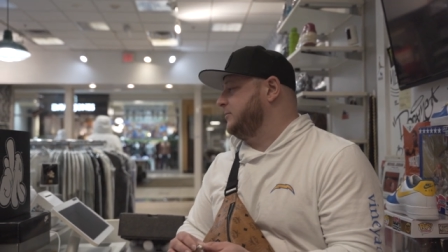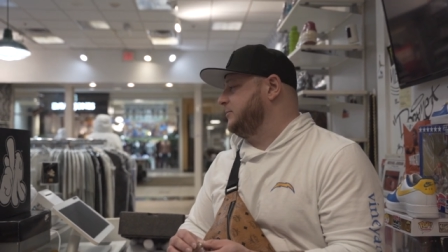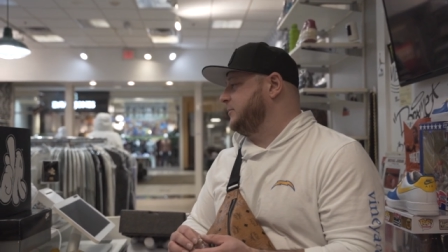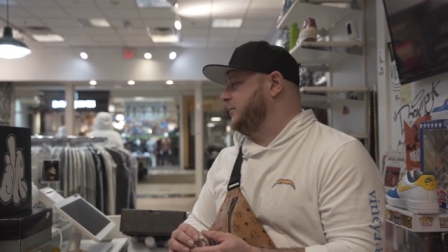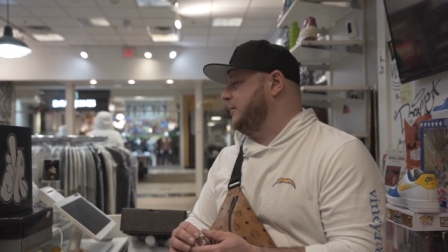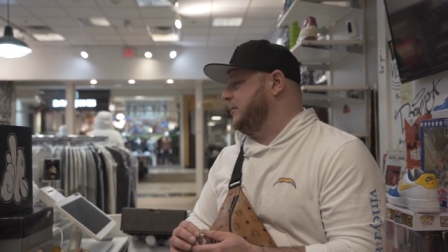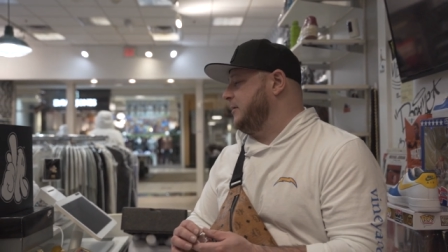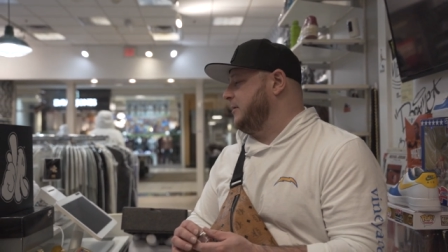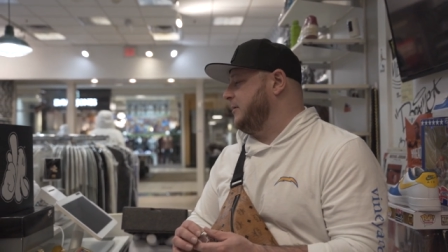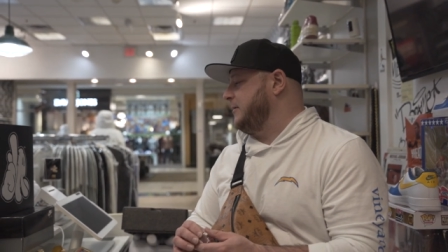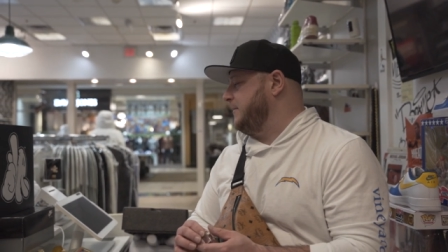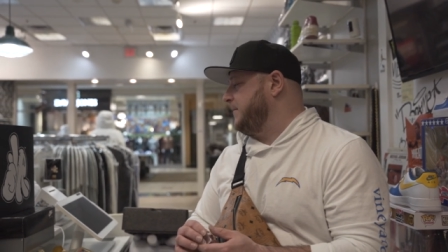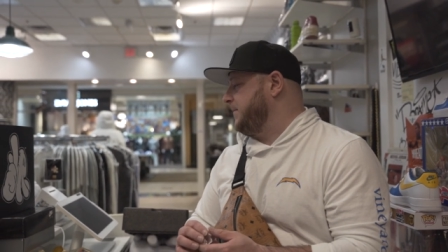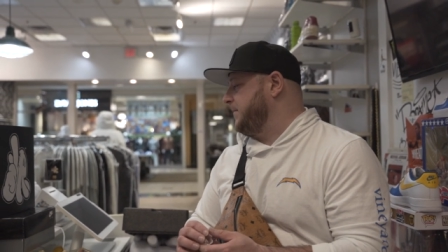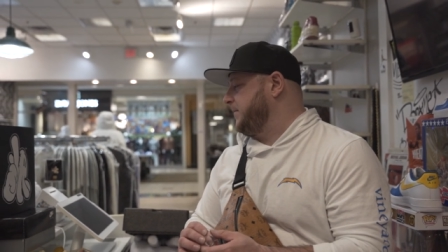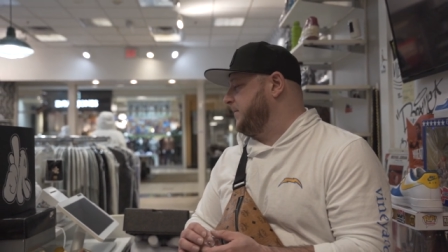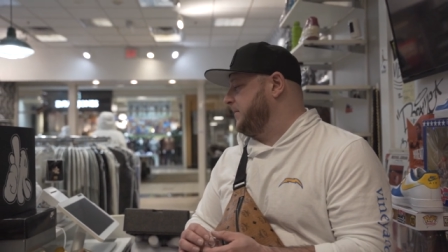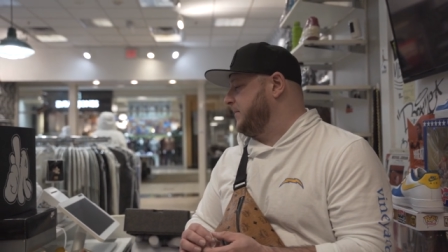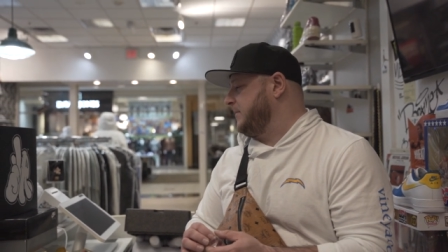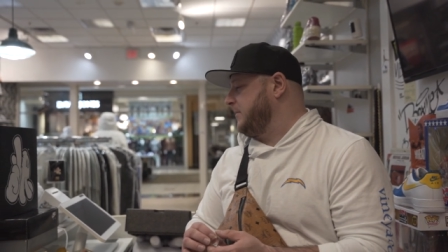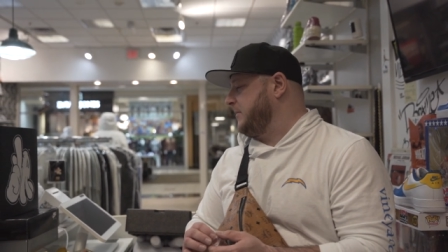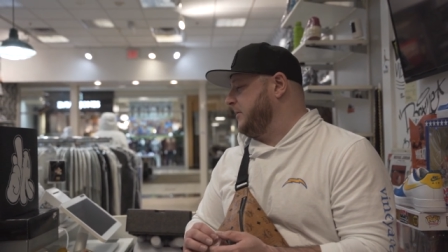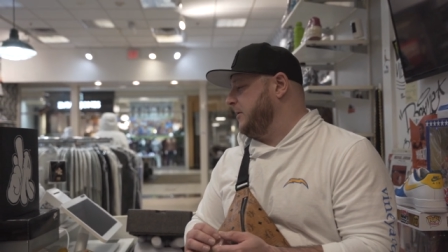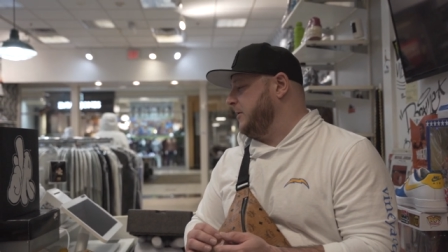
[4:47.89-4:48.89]
Um,
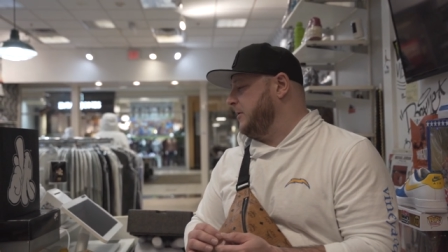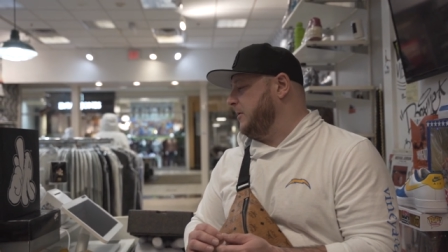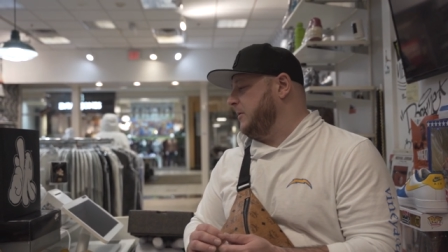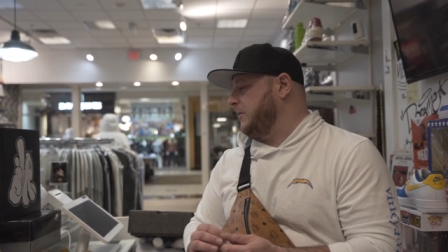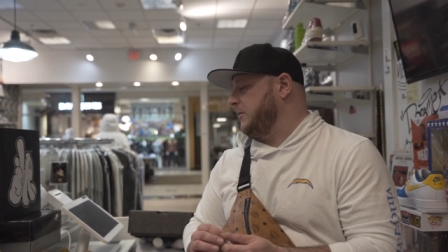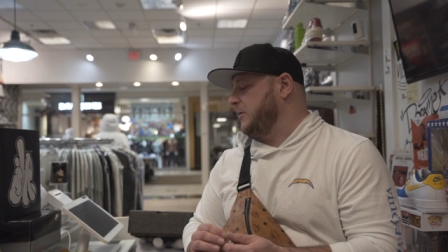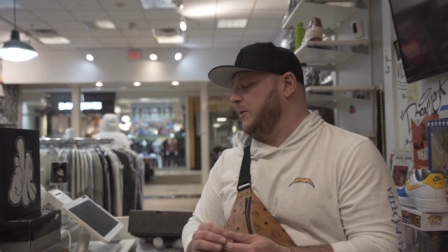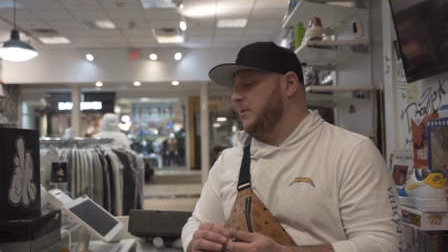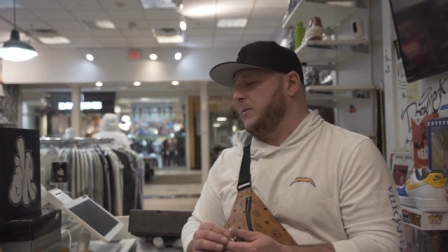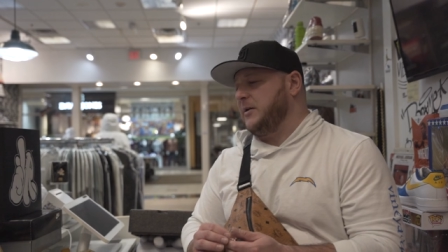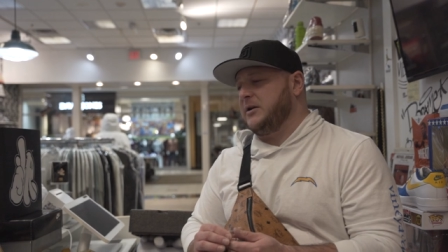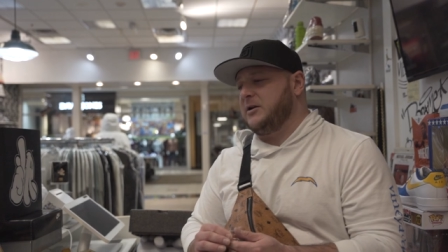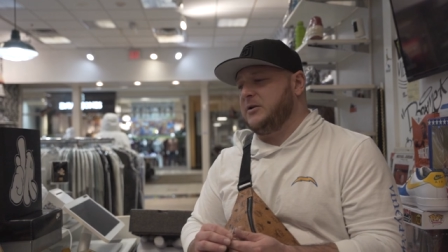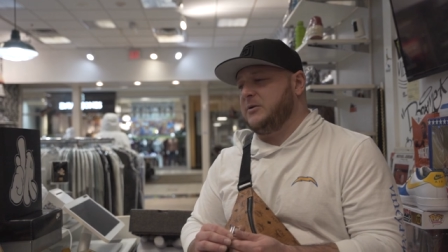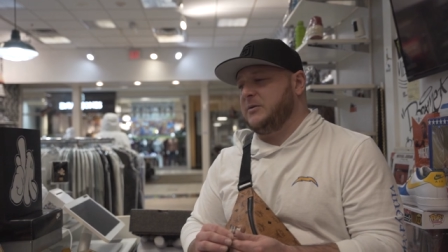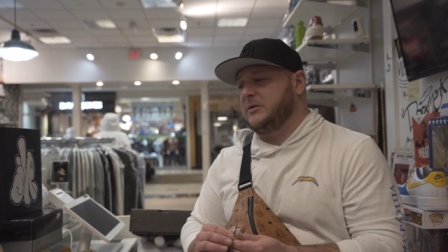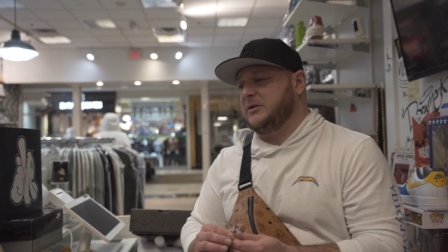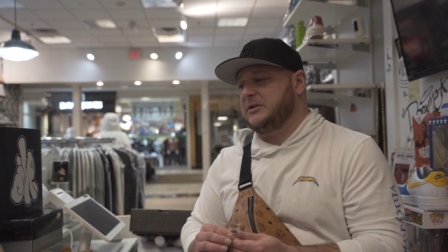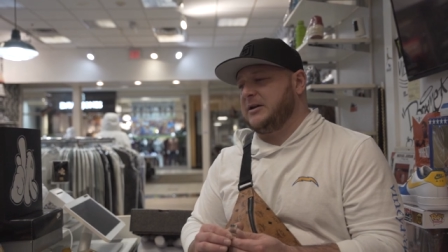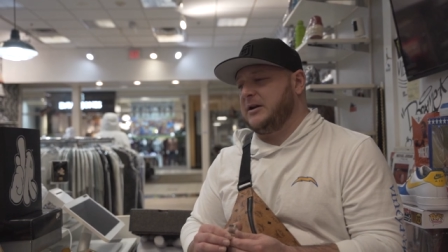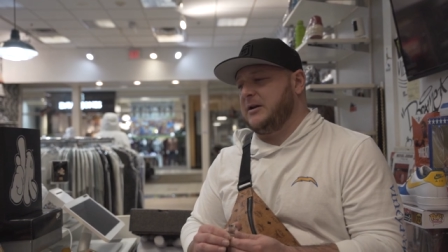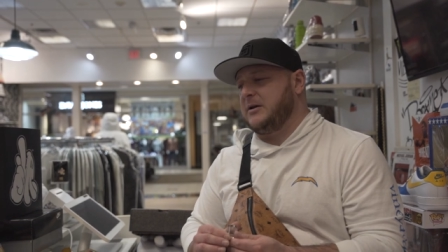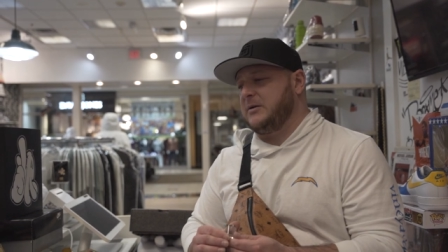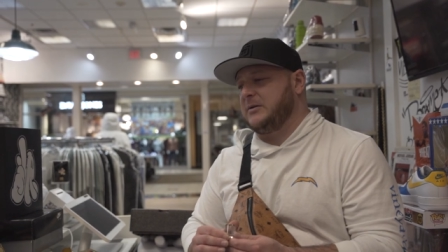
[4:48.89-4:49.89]
you know, going into
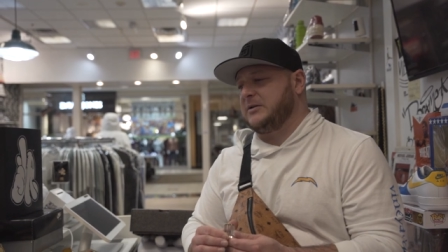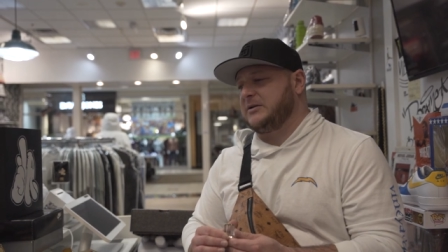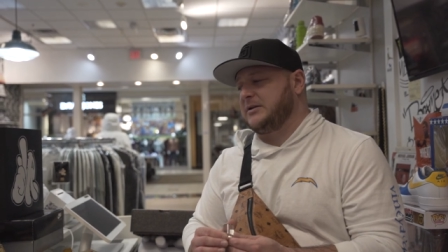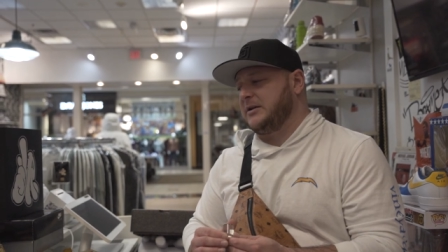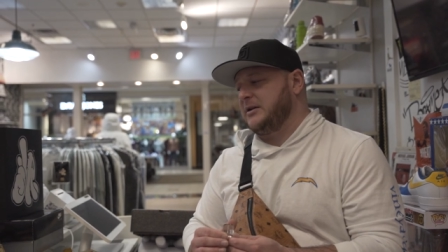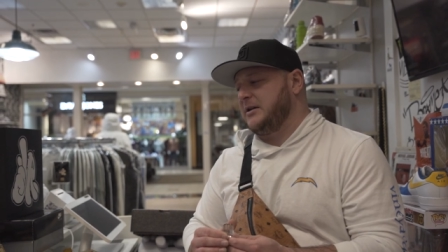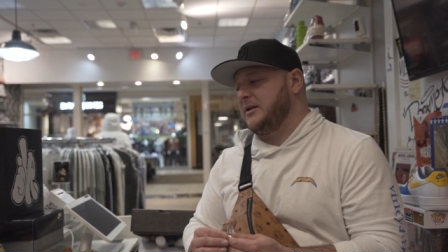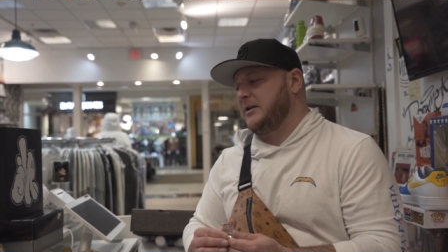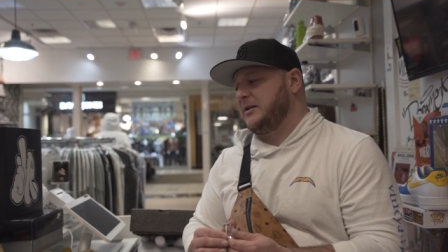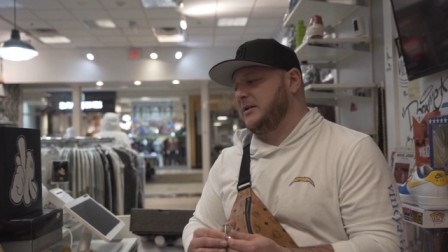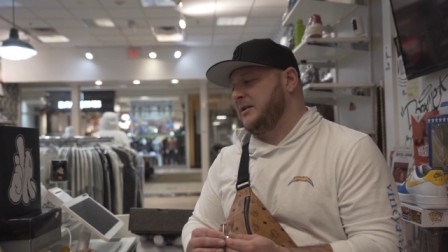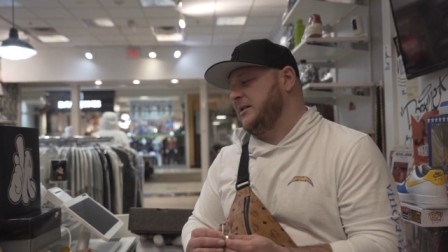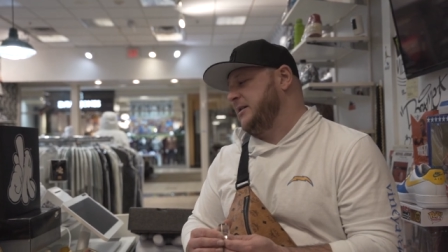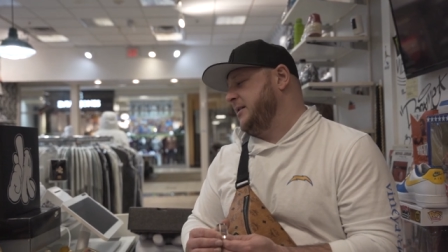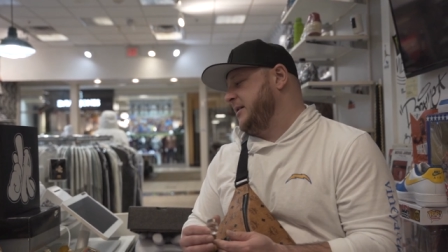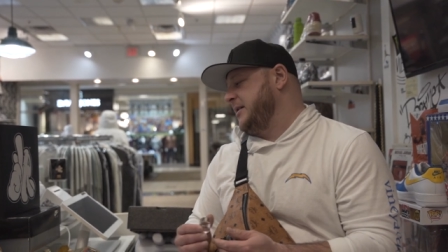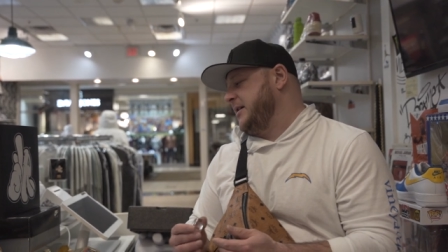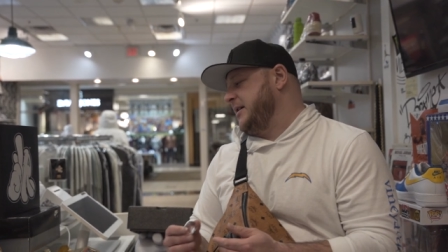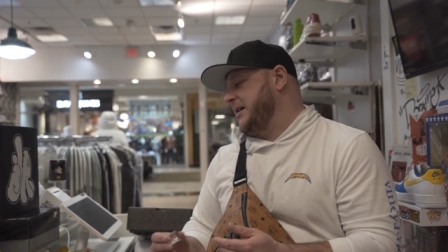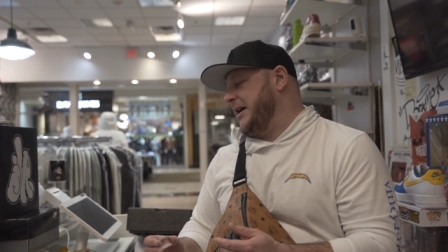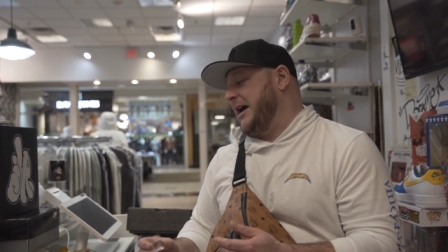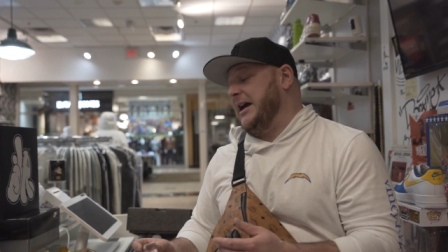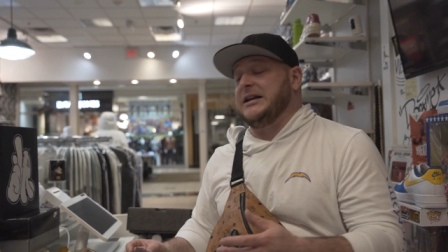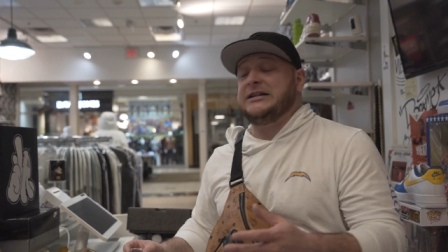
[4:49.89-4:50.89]
his house, like,
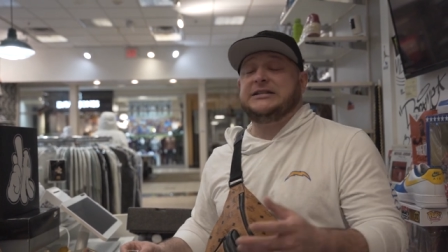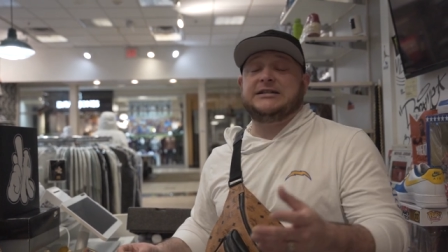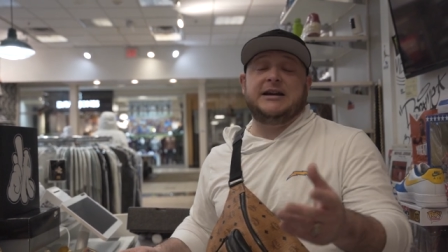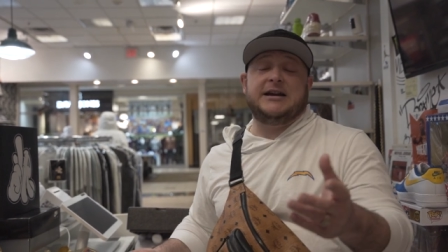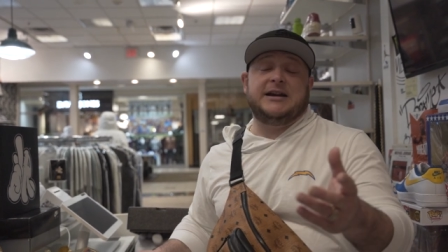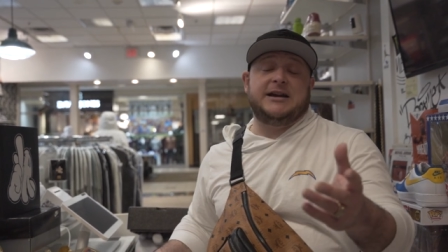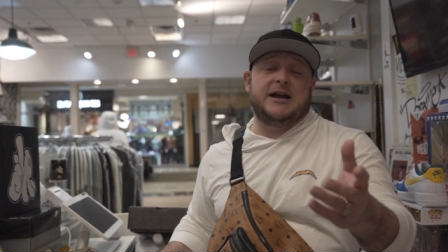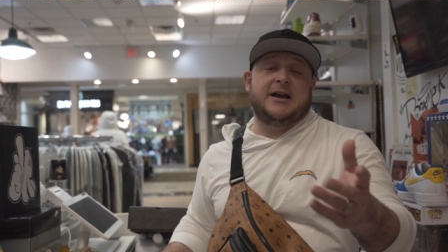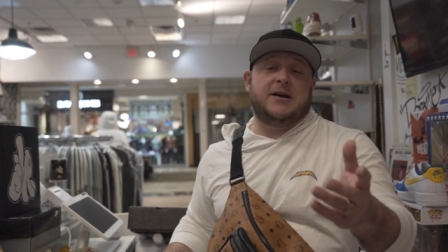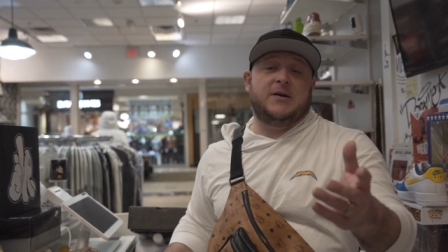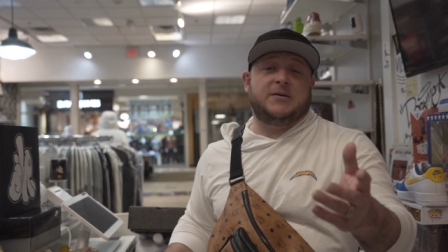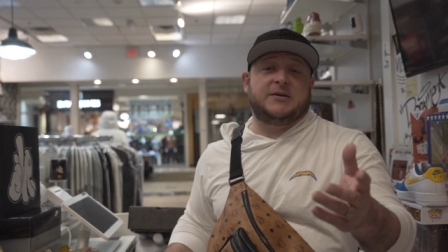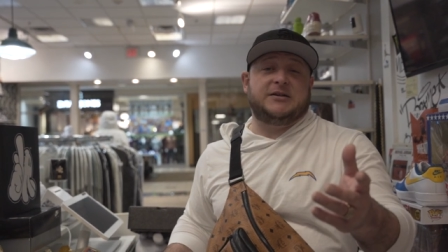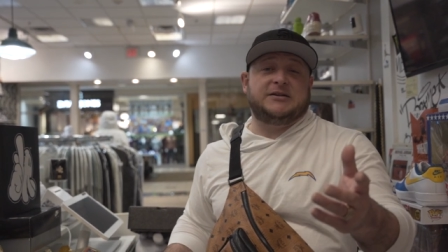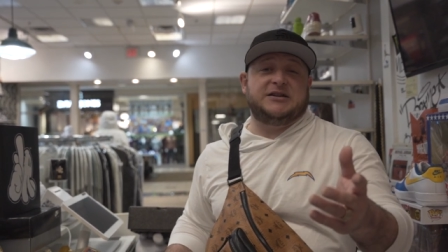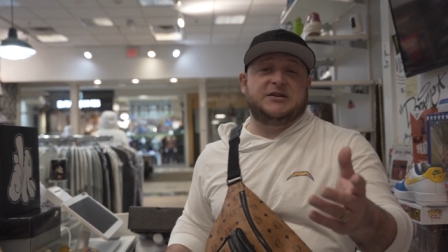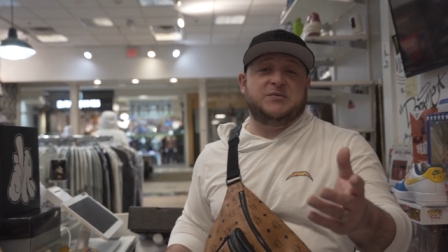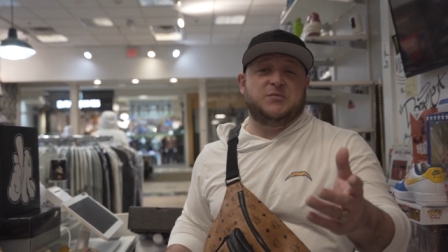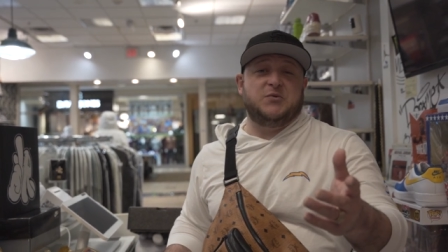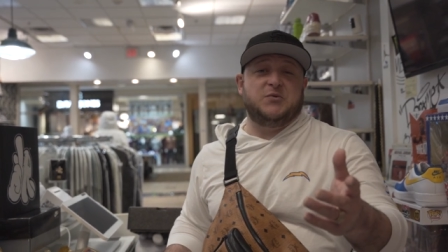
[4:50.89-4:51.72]
I can say it now because he